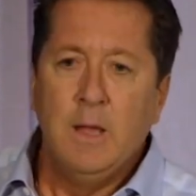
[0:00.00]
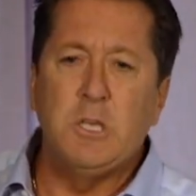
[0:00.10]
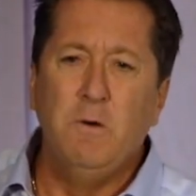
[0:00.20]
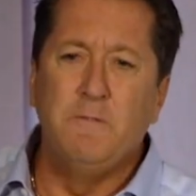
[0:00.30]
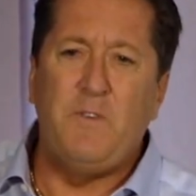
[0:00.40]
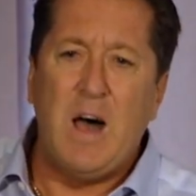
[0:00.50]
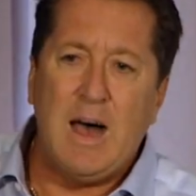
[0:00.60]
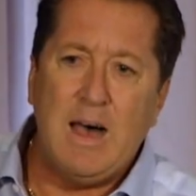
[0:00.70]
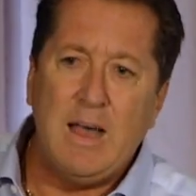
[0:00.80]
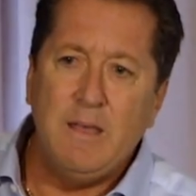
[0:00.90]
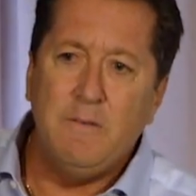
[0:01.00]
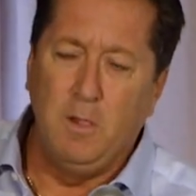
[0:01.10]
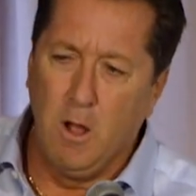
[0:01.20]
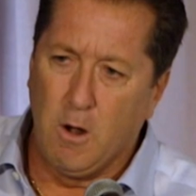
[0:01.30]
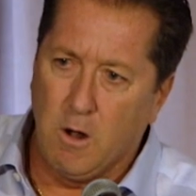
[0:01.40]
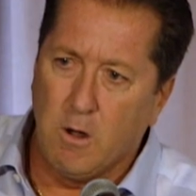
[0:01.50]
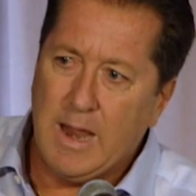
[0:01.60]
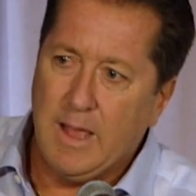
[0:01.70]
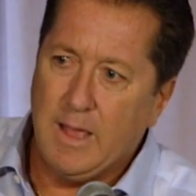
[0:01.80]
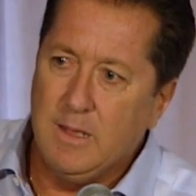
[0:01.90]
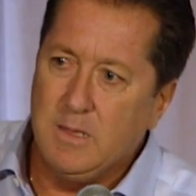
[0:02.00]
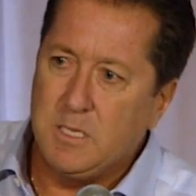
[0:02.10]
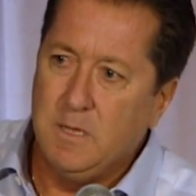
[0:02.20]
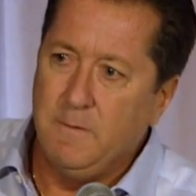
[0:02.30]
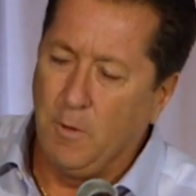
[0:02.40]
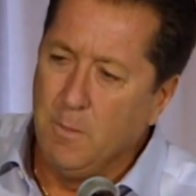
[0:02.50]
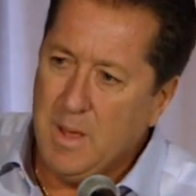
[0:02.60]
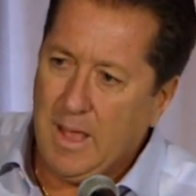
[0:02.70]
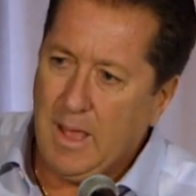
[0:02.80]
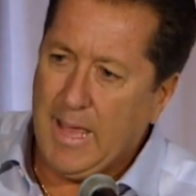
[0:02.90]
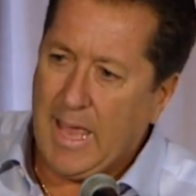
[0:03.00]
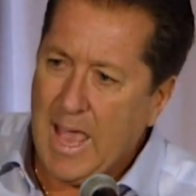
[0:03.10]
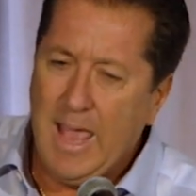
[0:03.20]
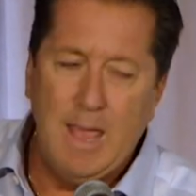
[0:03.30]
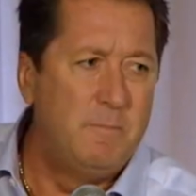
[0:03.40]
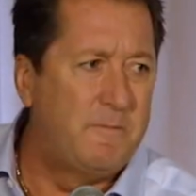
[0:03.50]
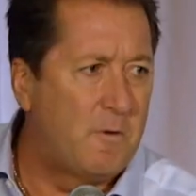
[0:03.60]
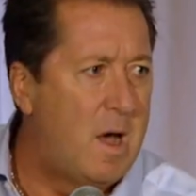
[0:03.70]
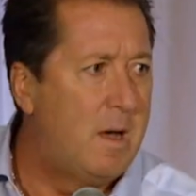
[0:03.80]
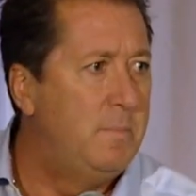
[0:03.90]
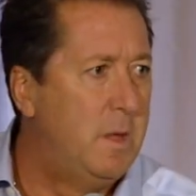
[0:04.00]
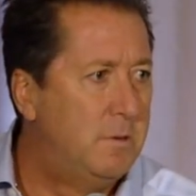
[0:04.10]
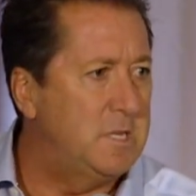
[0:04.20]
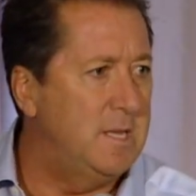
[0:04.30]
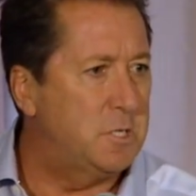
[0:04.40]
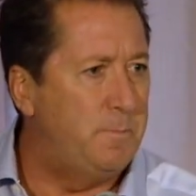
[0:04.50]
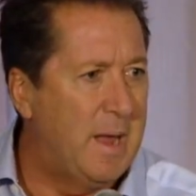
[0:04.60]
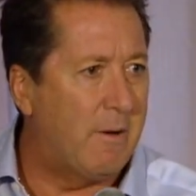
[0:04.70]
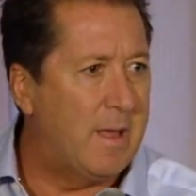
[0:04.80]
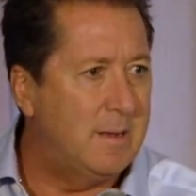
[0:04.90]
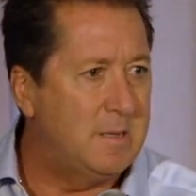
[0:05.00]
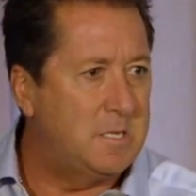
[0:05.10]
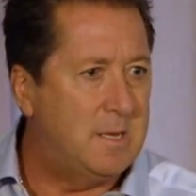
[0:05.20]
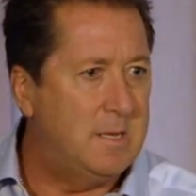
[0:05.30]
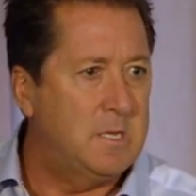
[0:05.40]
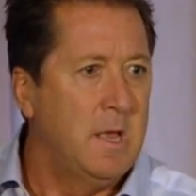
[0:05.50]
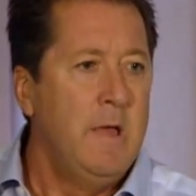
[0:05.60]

So 5 learnings for me came from those experiences.